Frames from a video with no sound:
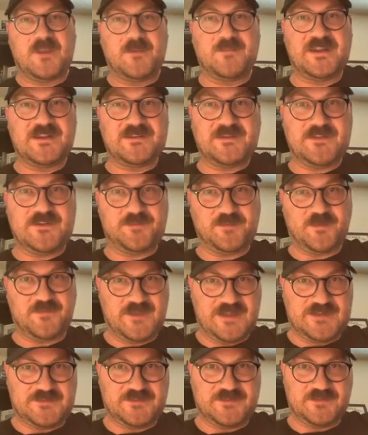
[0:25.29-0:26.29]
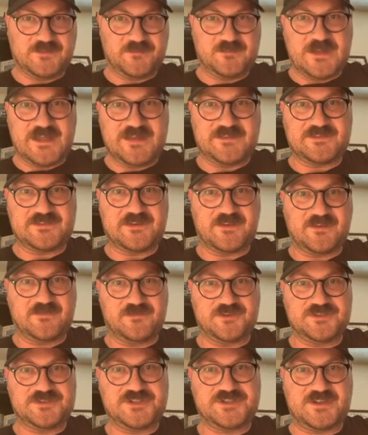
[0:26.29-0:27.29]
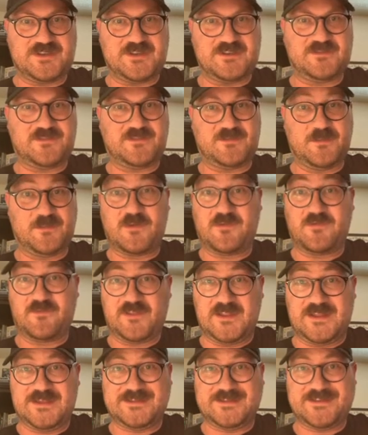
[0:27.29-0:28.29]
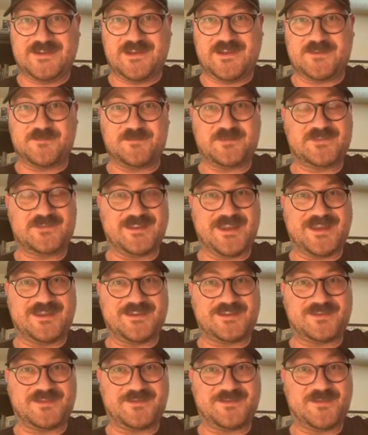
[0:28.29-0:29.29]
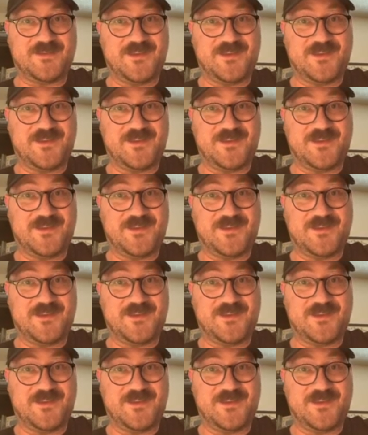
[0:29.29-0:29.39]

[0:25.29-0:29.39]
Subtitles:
But it does provide some nice coverage against both flying types and